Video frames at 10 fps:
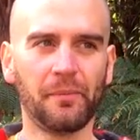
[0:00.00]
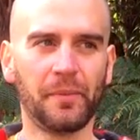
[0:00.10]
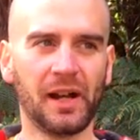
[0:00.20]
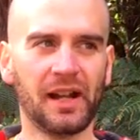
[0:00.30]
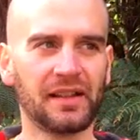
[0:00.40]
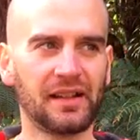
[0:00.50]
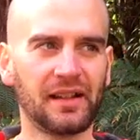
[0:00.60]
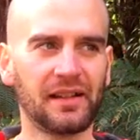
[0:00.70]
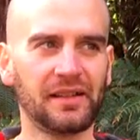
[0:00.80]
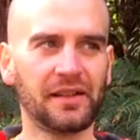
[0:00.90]
But,
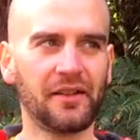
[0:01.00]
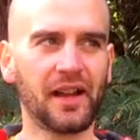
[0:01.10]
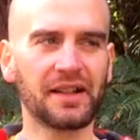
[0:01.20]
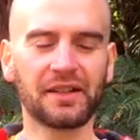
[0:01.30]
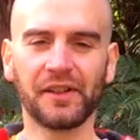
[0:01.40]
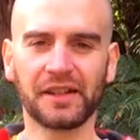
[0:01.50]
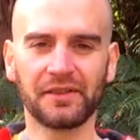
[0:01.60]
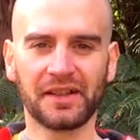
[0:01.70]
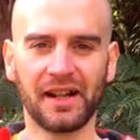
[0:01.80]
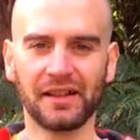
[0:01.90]
you know, as the
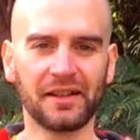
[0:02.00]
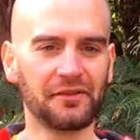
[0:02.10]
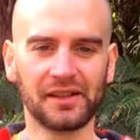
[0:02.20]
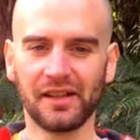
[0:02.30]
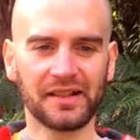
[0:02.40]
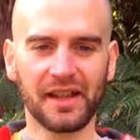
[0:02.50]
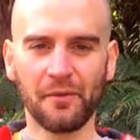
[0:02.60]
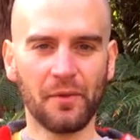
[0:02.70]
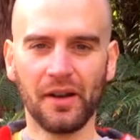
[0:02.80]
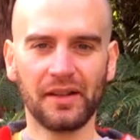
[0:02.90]
festival started, I realized they
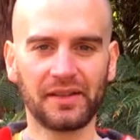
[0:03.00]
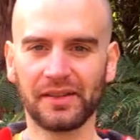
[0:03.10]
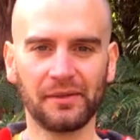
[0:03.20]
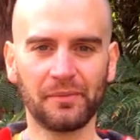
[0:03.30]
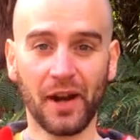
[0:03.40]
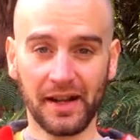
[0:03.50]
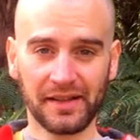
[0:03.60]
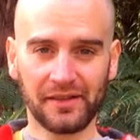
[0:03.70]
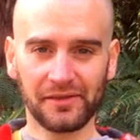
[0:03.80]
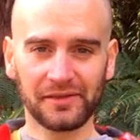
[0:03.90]
weren't
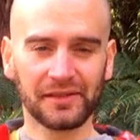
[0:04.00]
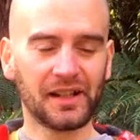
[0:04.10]
practical,